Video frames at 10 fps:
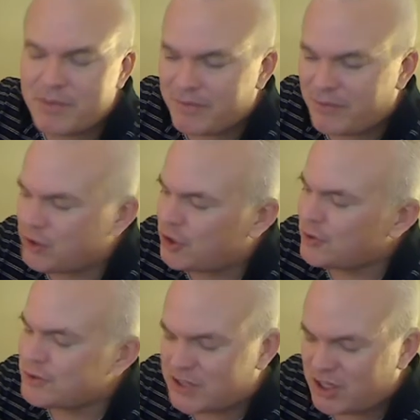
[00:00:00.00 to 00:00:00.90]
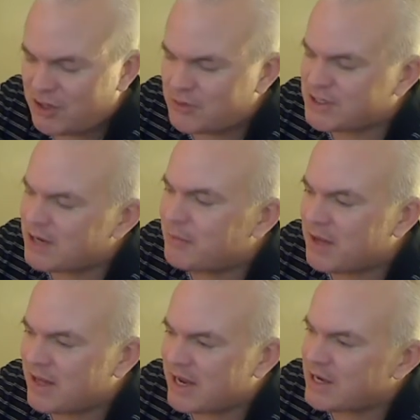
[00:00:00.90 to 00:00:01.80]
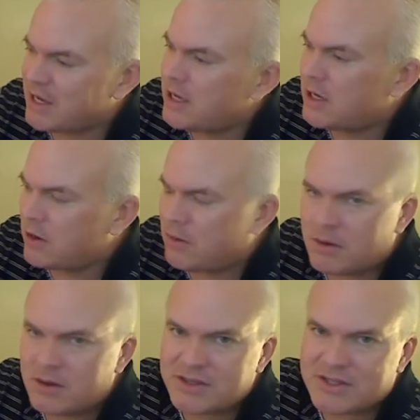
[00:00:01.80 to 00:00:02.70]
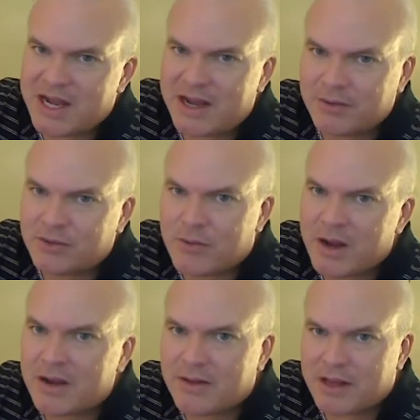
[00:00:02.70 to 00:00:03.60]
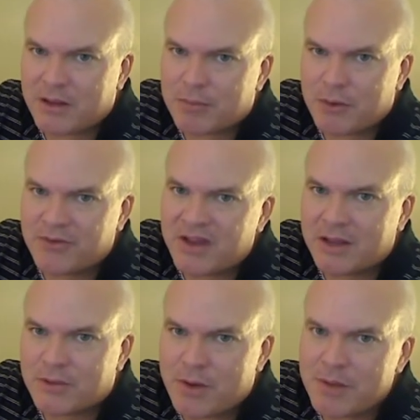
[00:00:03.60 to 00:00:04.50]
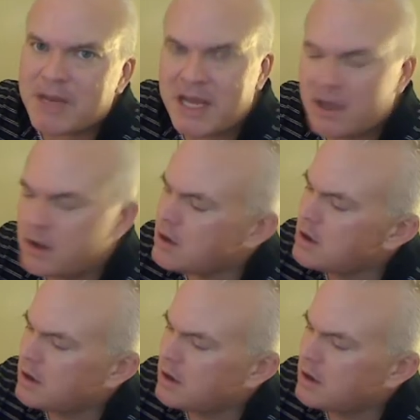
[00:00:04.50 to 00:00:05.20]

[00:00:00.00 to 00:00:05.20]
If you choose to use something like an Ego styled threaded, like the Protank 3 Mini,